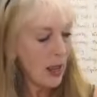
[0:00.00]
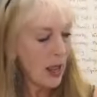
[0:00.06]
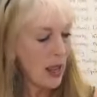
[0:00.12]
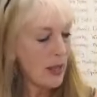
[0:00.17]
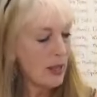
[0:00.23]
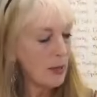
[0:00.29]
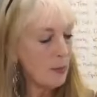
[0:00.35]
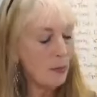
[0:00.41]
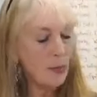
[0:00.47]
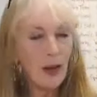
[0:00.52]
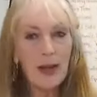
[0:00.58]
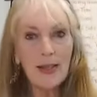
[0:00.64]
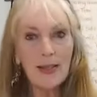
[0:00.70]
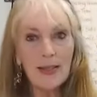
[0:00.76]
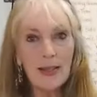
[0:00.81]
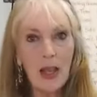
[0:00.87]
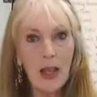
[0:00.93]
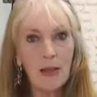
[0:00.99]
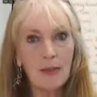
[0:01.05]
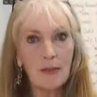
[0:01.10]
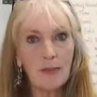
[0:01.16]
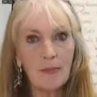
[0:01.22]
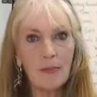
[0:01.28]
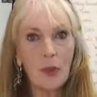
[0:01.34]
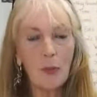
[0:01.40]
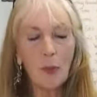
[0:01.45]
and it breaks down
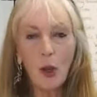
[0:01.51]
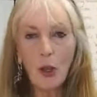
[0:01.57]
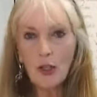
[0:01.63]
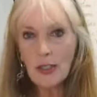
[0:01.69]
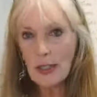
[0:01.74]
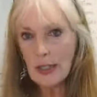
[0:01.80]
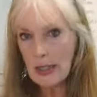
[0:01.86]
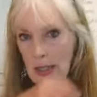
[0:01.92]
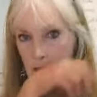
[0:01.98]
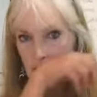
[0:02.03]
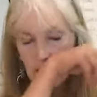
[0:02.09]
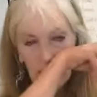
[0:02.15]
the proteins